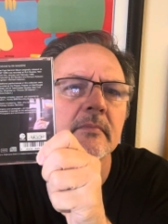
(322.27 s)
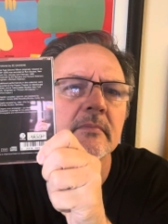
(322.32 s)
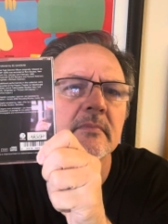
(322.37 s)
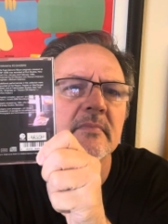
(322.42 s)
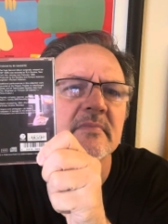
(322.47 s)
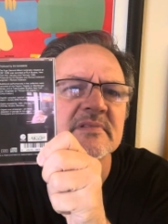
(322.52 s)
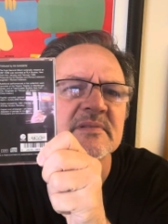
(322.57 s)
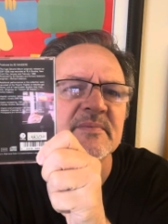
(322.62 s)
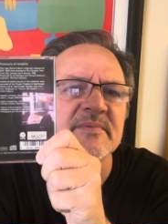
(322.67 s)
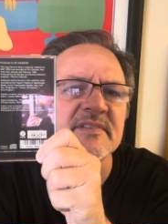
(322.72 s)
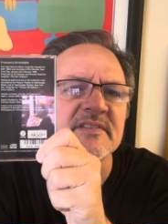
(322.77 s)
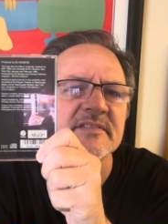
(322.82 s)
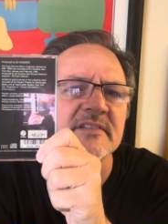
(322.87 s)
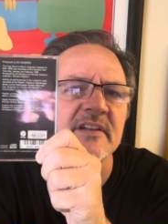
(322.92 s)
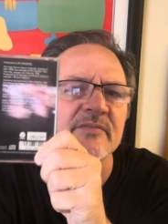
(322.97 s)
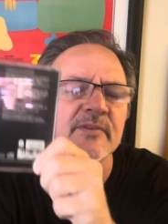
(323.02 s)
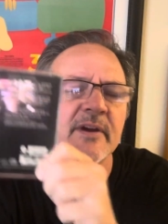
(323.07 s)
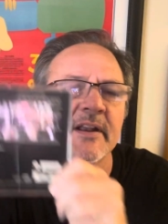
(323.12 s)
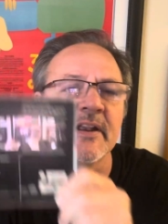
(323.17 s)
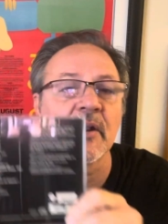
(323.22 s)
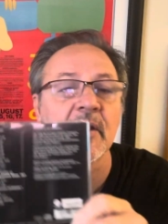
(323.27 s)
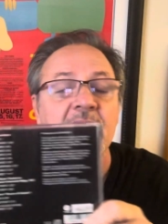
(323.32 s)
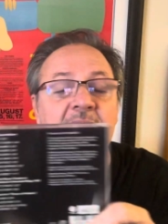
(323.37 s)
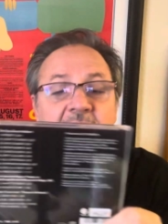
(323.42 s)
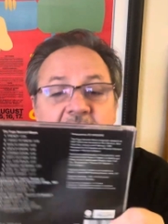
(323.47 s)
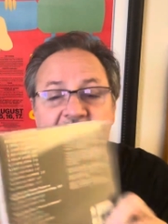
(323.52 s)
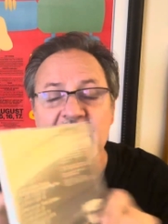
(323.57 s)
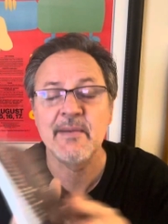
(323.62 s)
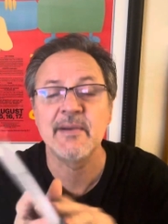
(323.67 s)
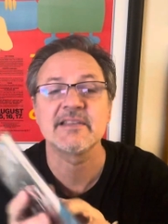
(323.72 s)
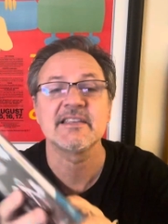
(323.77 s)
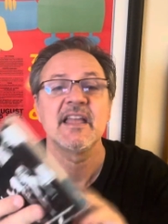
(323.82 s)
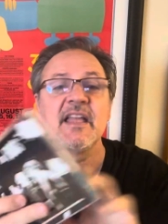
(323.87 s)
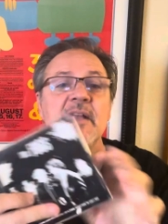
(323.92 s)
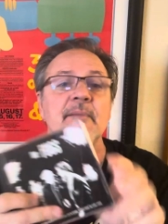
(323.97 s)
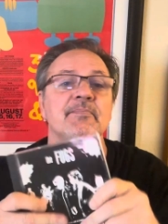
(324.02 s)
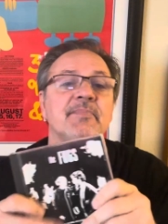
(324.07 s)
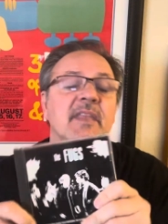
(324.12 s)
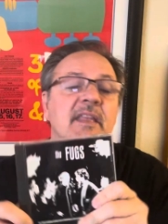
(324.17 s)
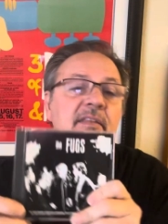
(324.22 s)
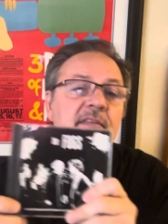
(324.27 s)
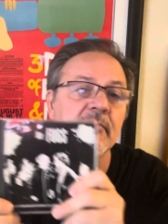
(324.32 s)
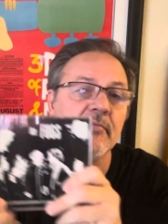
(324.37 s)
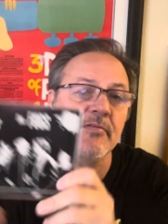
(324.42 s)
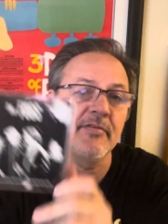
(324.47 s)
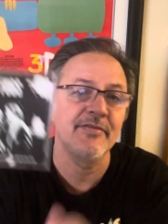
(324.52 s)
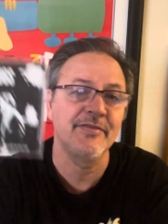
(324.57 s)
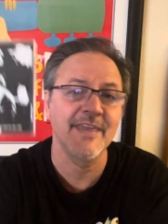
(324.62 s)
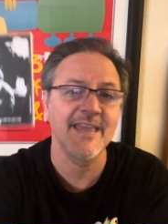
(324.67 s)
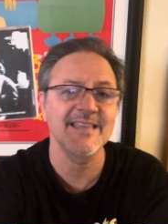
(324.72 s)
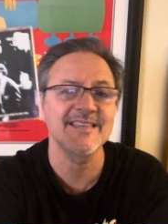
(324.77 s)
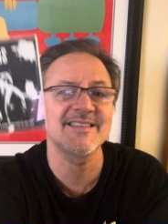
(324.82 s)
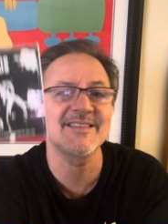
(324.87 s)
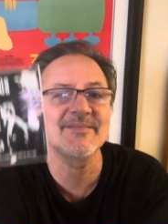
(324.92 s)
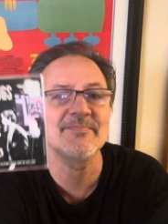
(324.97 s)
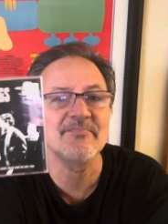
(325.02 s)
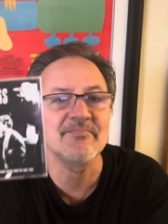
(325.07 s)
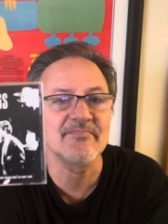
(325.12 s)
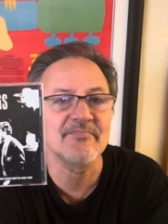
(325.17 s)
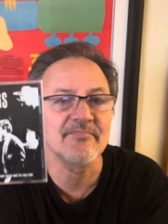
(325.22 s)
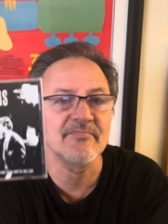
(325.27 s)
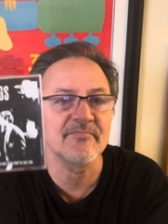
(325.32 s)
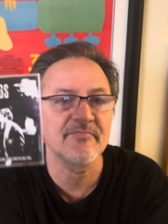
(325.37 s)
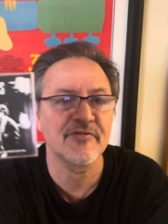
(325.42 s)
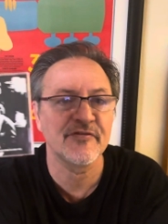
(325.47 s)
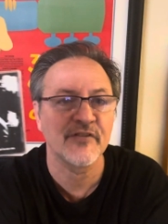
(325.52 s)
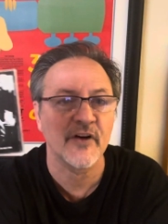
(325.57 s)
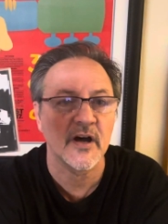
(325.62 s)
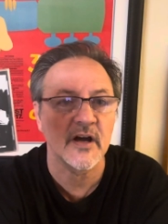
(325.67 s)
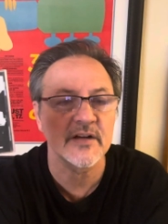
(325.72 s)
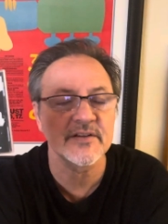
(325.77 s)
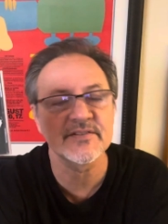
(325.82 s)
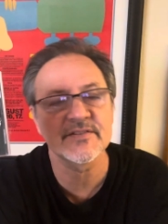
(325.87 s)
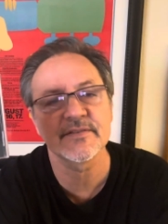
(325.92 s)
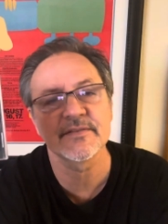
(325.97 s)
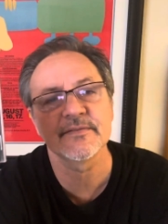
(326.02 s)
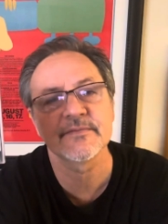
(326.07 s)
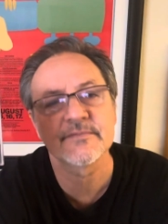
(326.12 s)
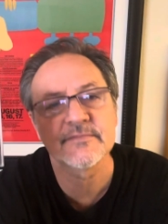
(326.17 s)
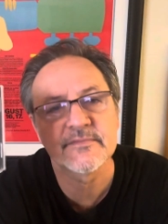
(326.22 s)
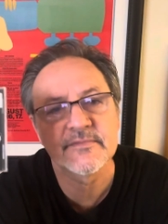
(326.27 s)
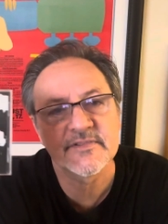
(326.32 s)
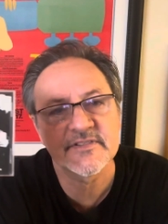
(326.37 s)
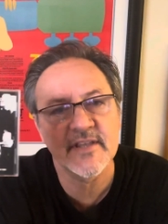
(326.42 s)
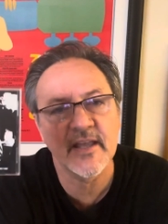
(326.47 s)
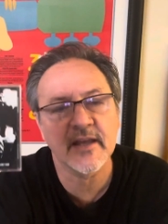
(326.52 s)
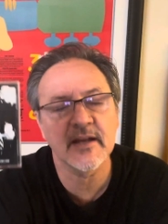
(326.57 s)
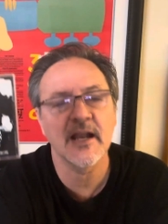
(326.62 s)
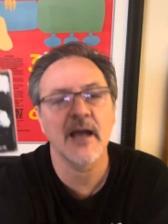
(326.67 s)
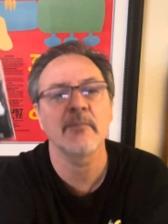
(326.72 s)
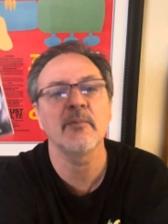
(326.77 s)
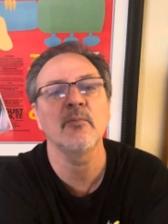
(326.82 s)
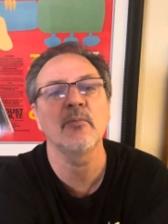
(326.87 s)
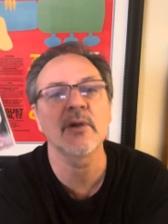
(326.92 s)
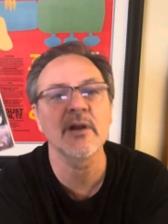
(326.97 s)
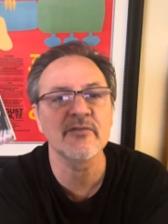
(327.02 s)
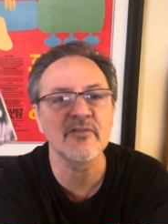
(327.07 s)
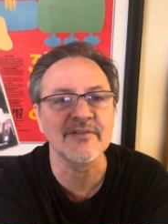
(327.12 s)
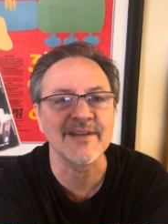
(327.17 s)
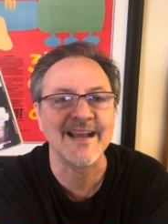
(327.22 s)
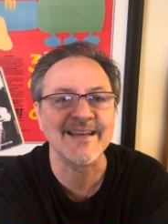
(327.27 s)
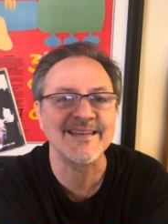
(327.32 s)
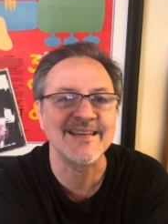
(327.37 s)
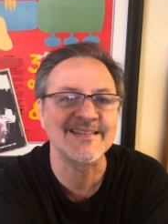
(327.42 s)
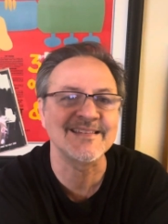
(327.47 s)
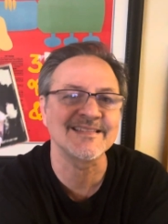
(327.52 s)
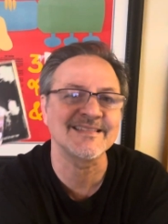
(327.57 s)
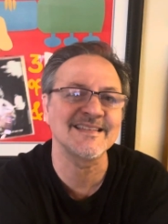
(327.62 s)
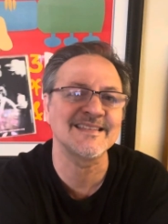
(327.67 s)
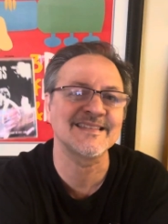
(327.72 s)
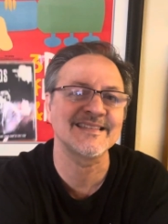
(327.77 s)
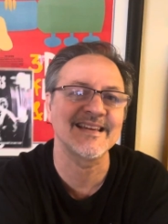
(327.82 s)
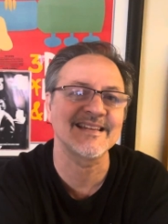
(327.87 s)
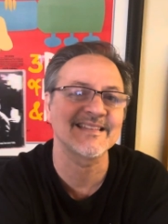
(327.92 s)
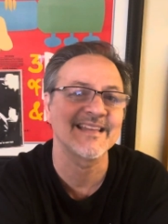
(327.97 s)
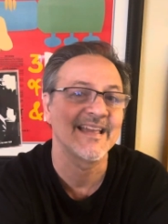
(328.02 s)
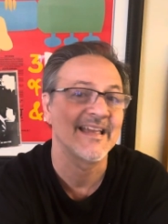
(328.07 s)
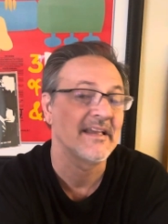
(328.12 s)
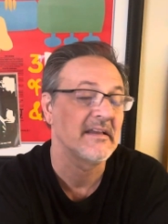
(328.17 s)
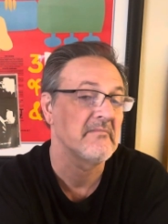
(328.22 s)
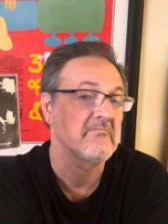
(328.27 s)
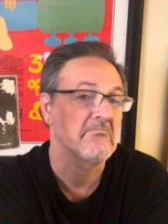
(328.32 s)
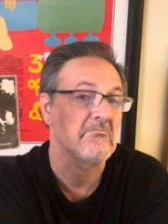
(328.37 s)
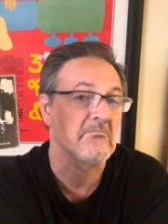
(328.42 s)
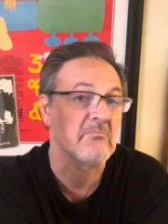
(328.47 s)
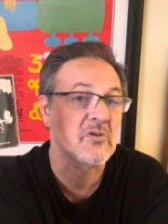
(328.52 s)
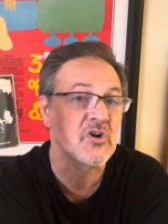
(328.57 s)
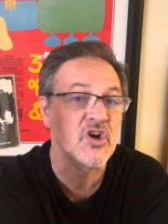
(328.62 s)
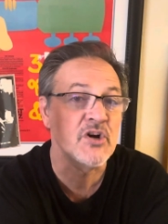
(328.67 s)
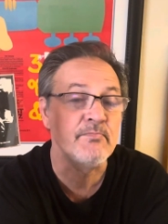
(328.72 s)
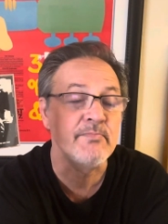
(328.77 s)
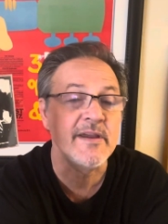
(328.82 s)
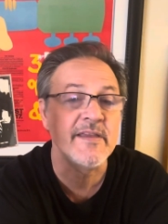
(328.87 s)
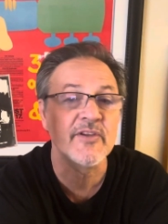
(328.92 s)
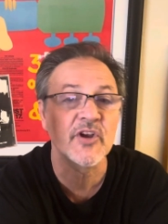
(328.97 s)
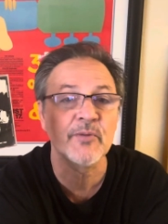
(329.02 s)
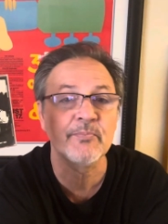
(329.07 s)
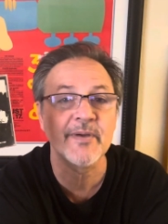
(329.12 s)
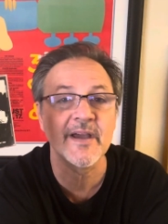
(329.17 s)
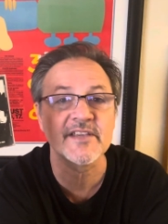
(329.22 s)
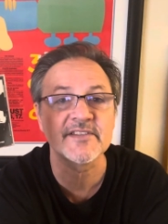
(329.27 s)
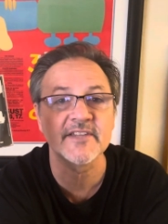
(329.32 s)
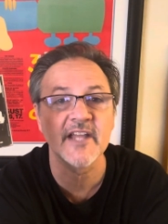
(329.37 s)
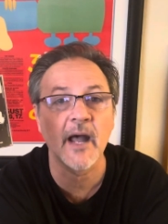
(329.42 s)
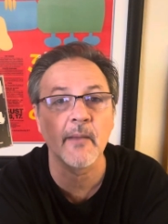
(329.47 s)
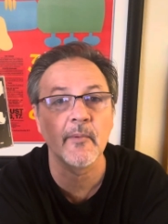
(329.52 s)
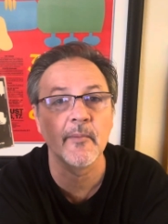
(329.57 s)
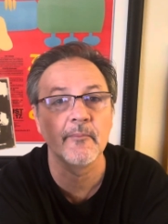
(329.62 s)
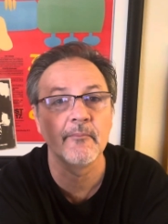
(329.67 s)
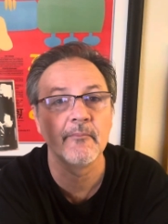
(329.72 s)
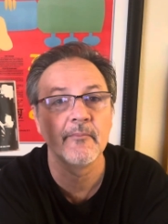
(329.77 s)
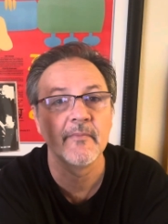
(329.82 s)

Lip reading: some of this stuff right here. Anyways, this Fugs second album, whatever, 1966, could be their best album.